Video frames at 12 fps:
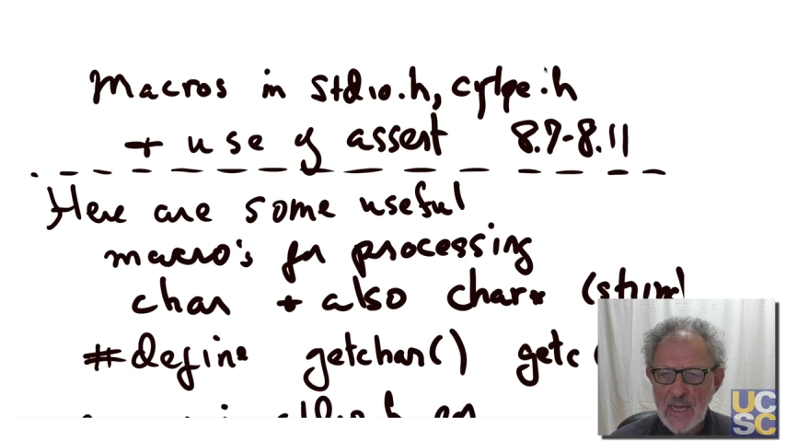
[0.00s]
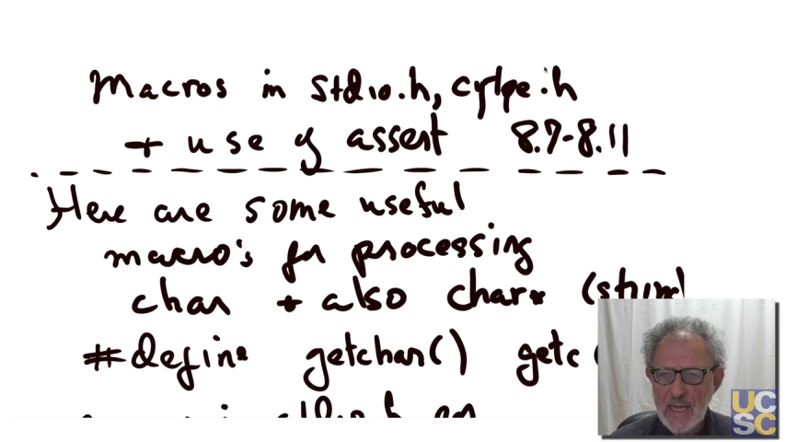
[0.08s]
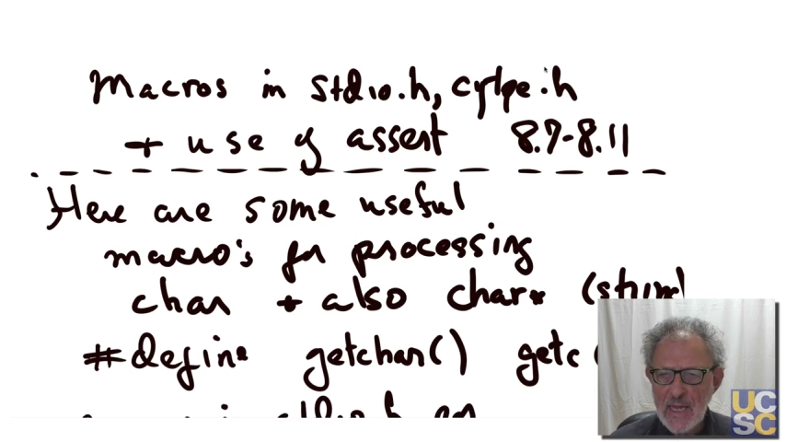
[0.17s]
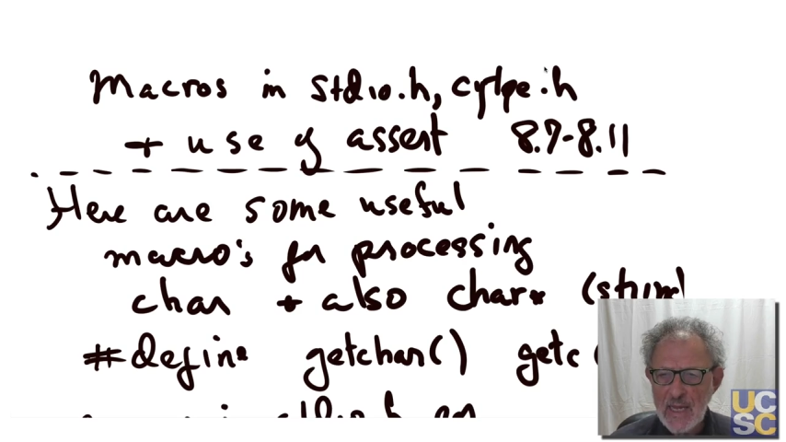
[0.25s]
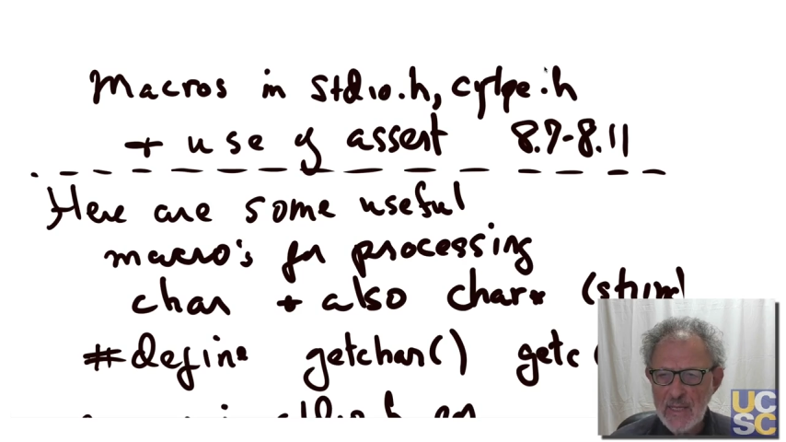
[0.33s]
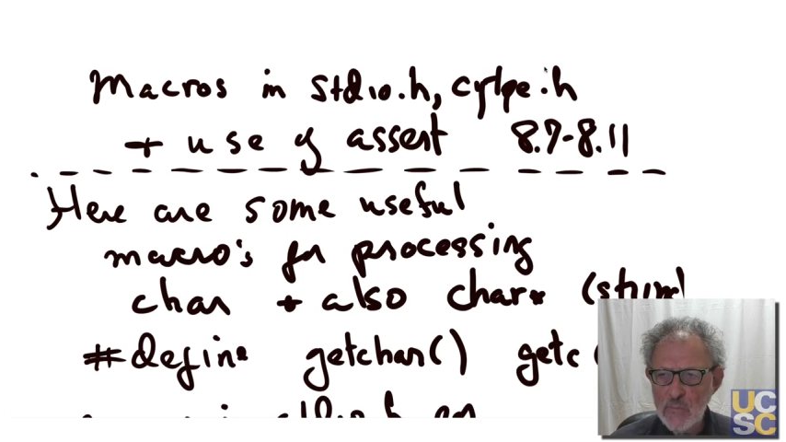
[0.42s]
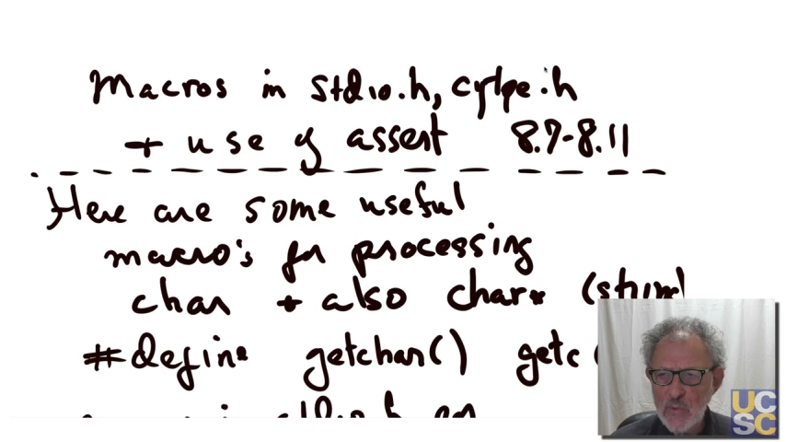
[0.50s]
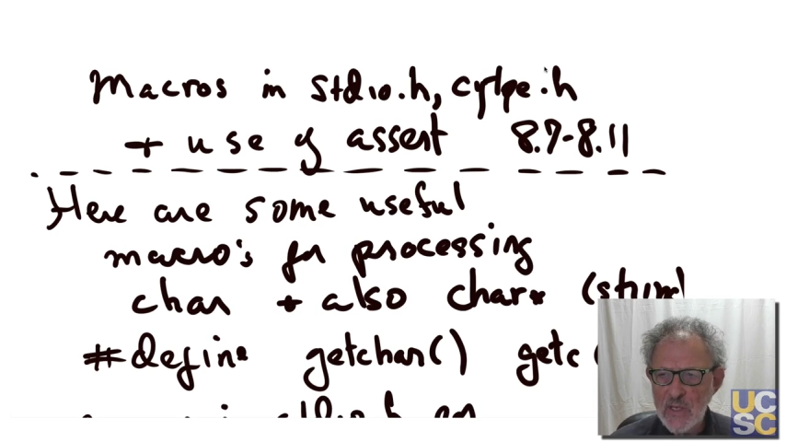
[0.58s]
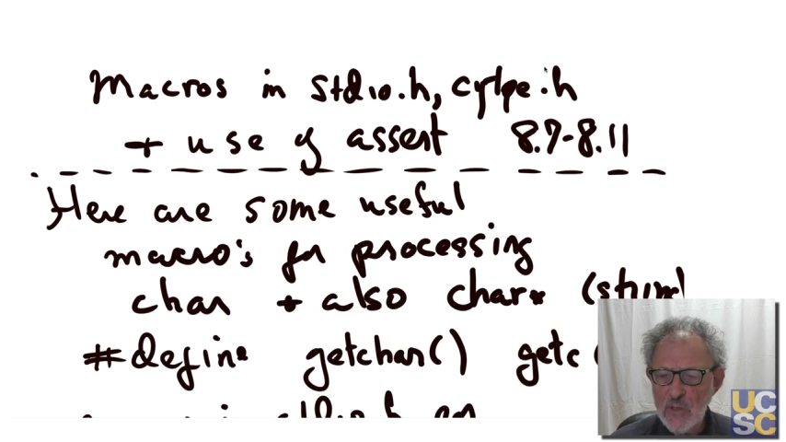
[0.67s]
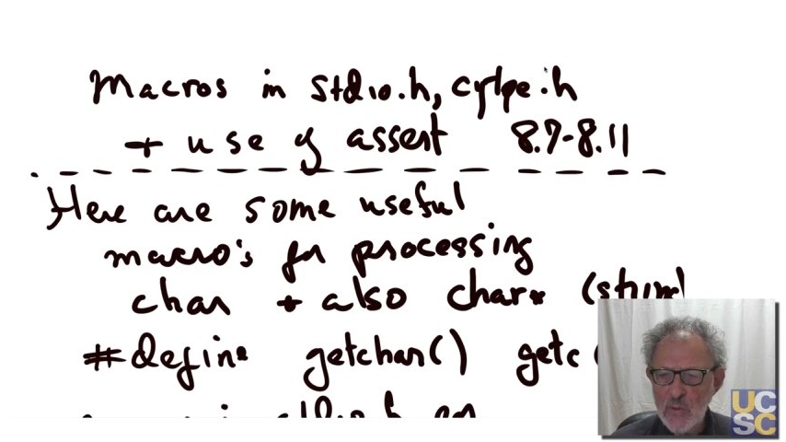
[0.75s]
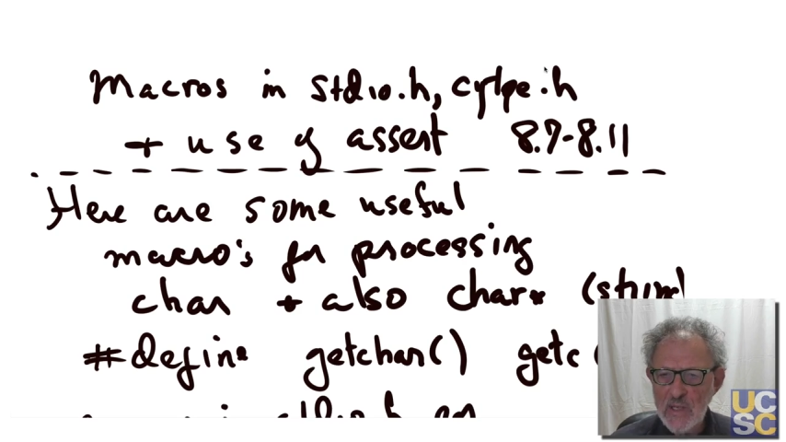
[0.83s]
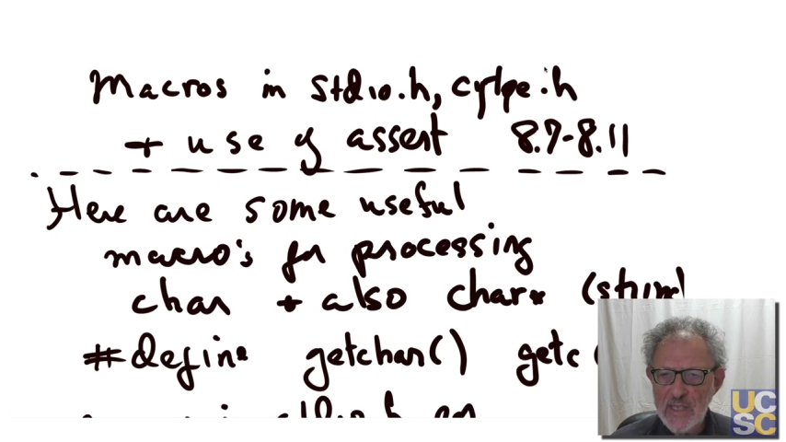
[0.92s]
And we're
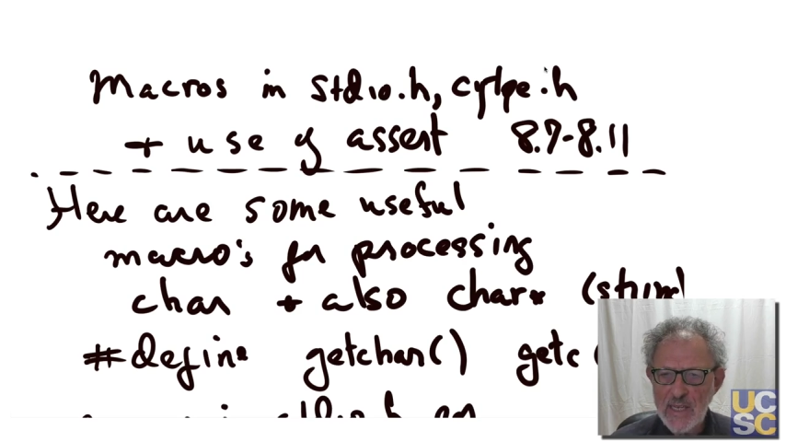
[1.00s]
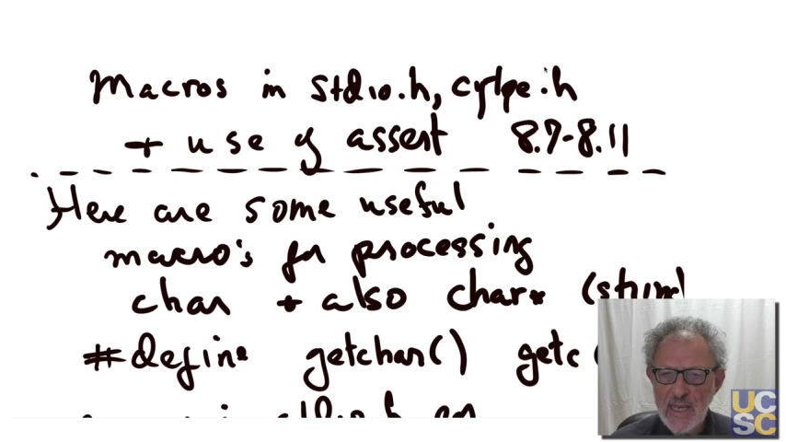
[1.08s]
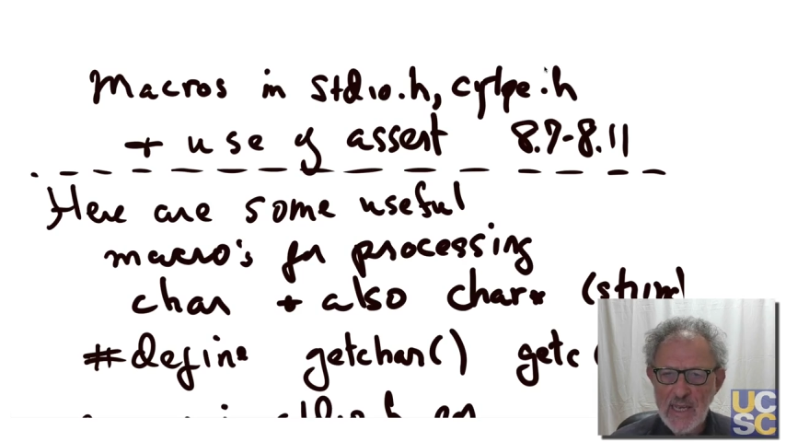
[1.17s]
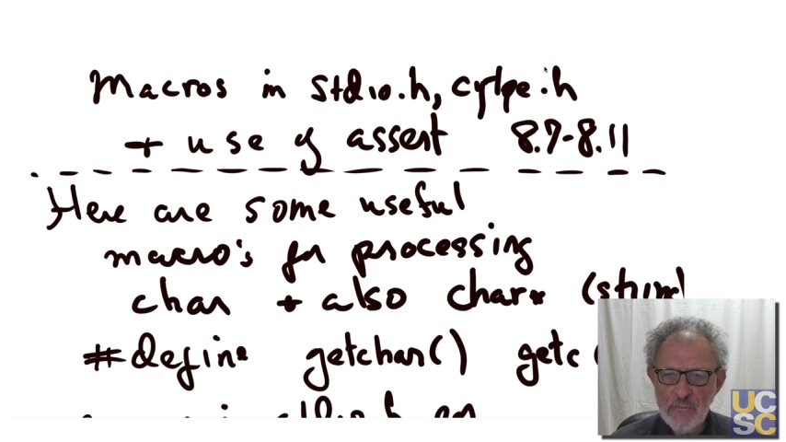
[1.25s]
going to